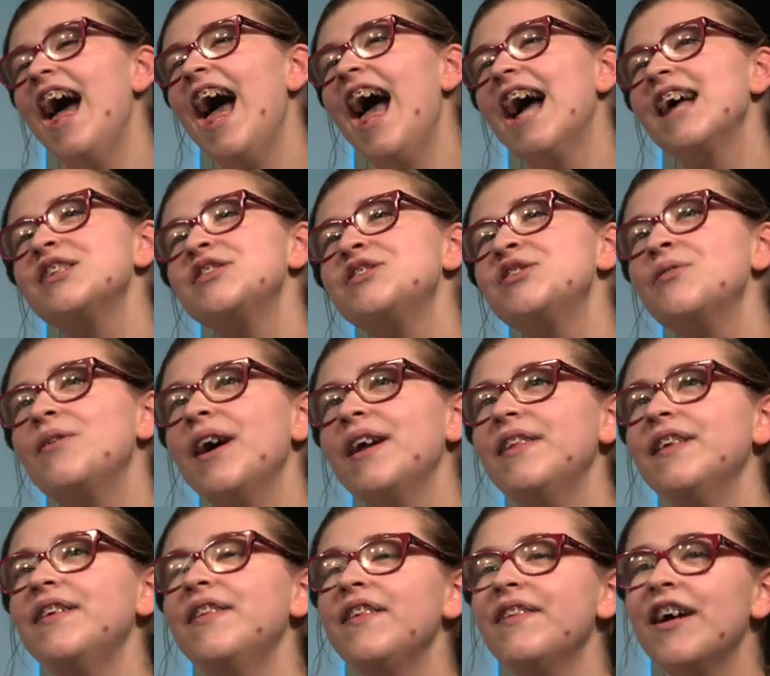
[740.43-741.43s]
And so I
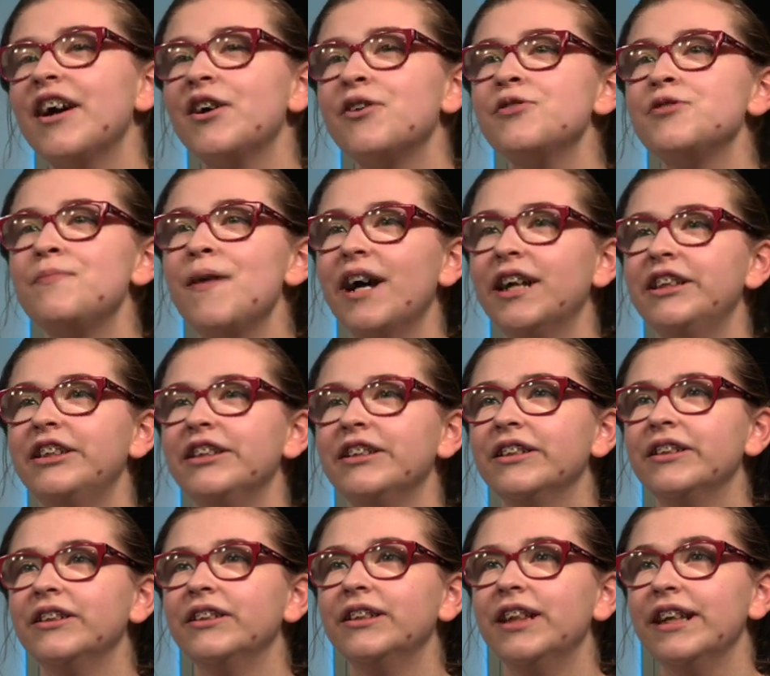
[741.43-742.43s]
think that goes back
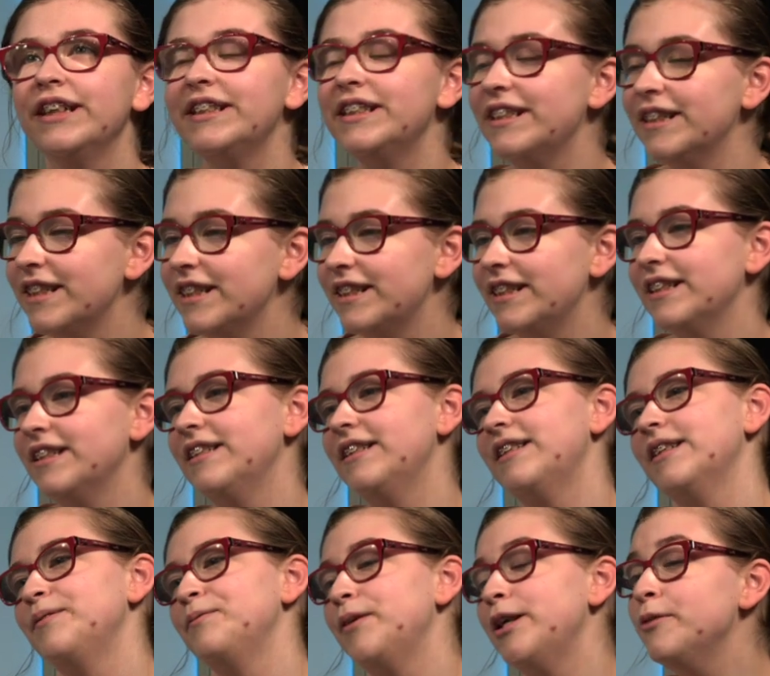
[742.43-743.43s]
to, like, citizens
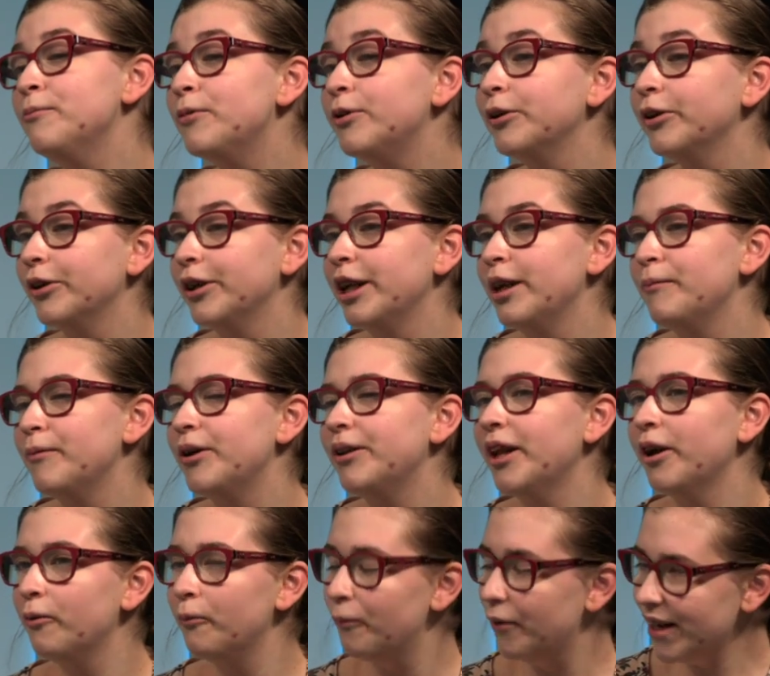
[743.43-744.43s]
and people learning about,
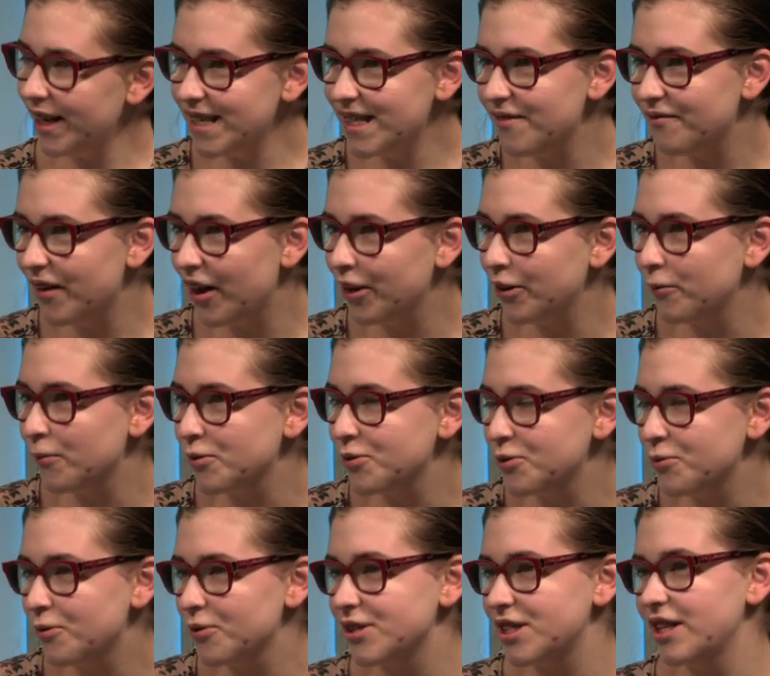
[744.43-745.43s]
like, what is a valuable
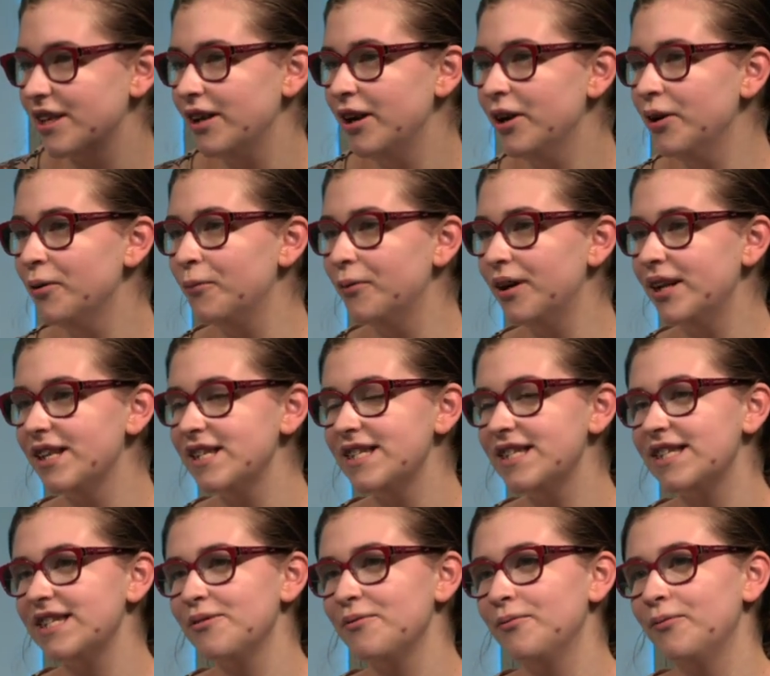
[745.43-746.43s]
source and what
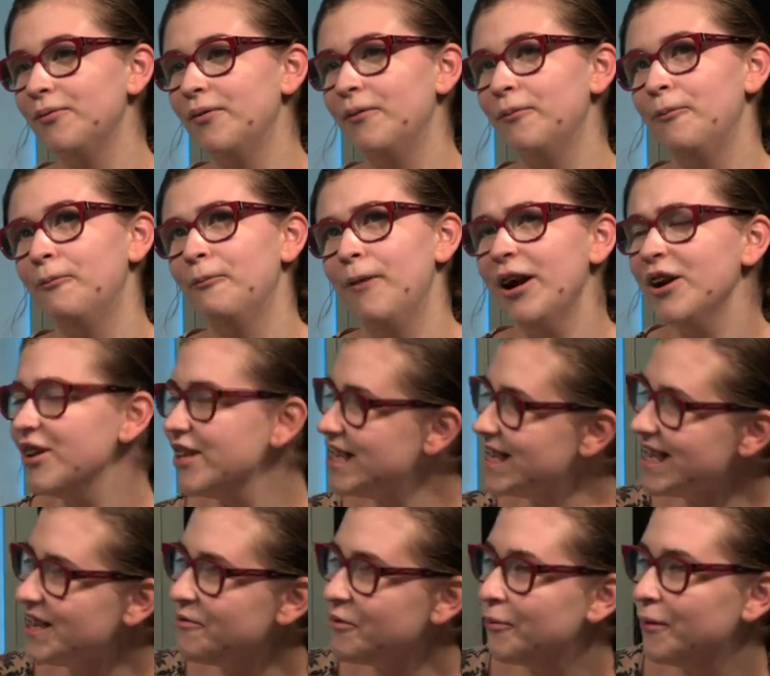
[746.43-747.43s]
is, where is
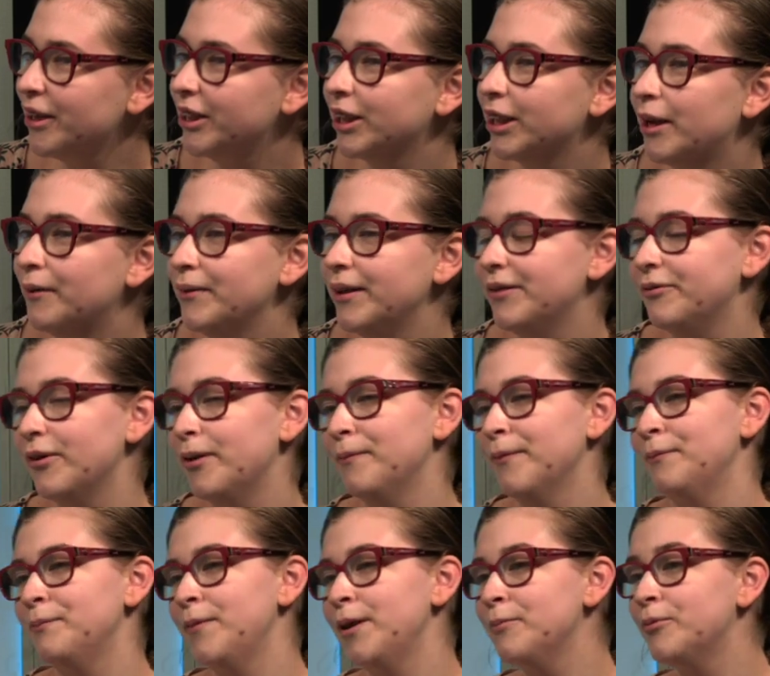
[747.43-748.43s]
this information coming from,
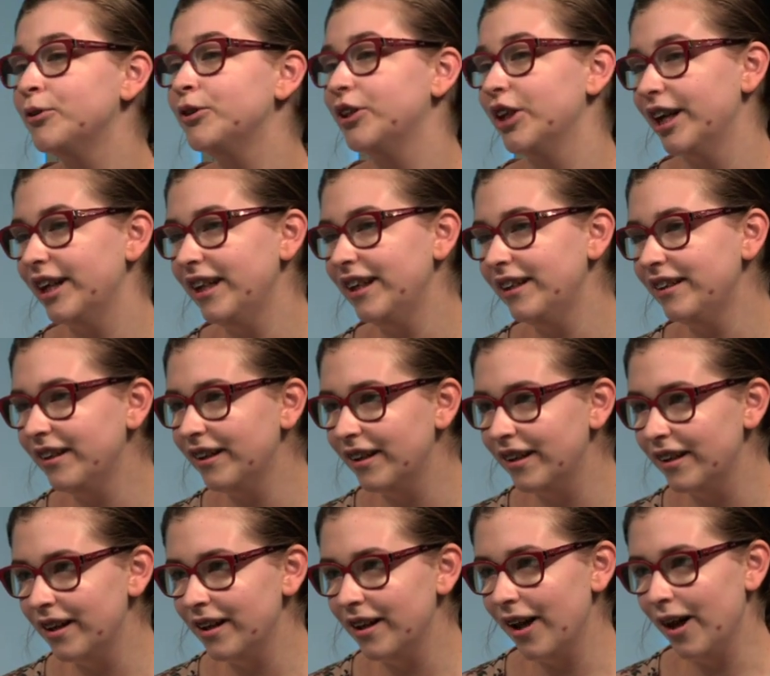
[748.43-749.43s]
and people checking
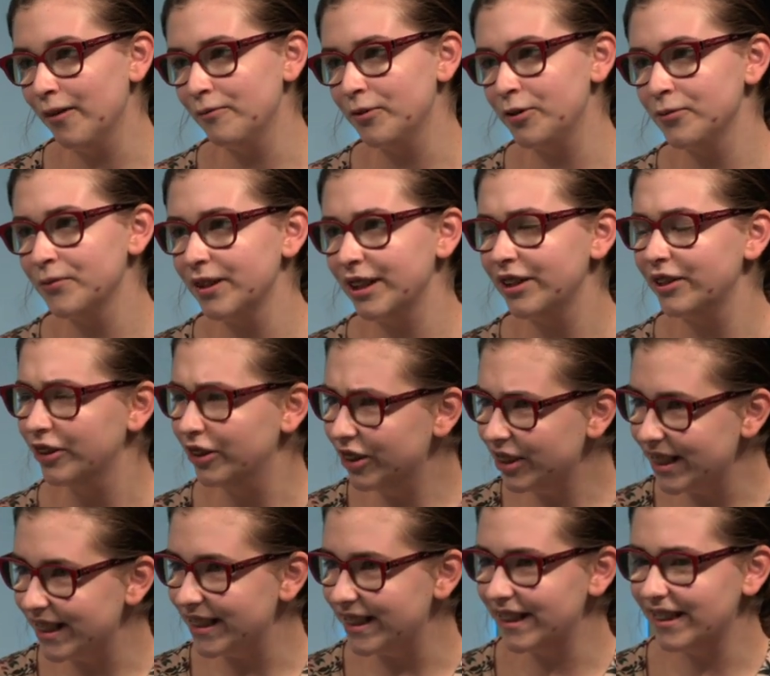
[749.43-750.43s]
to really
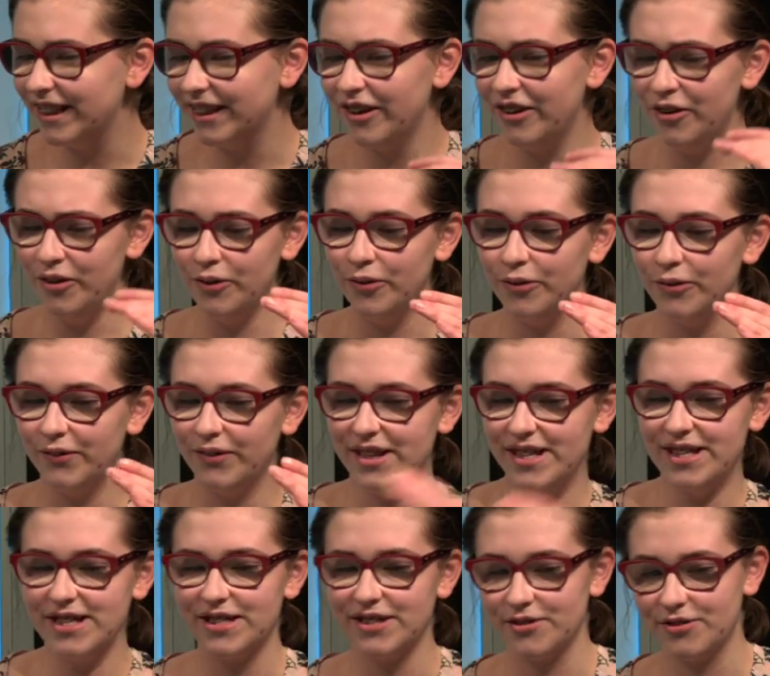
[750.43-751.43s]
look and see, like, oh,
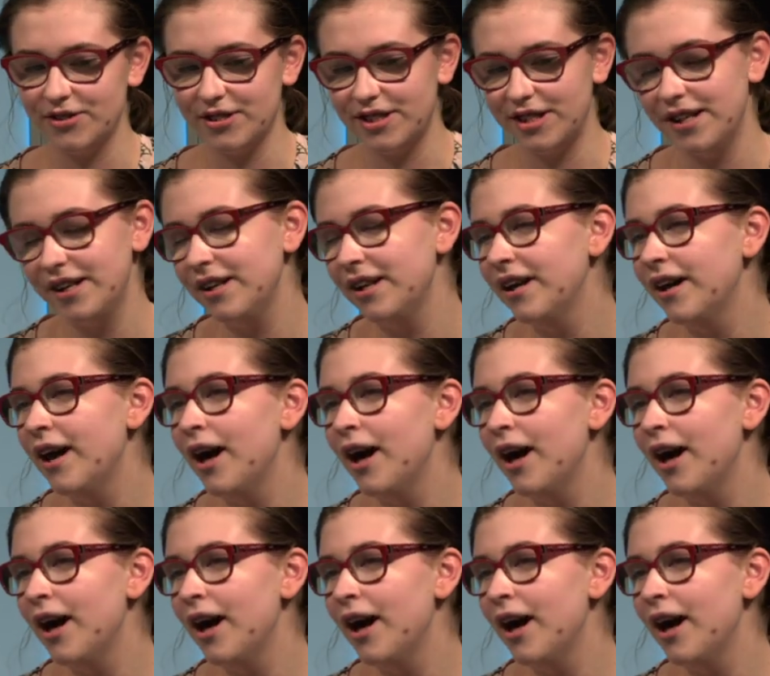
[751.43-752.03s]
this is interesting.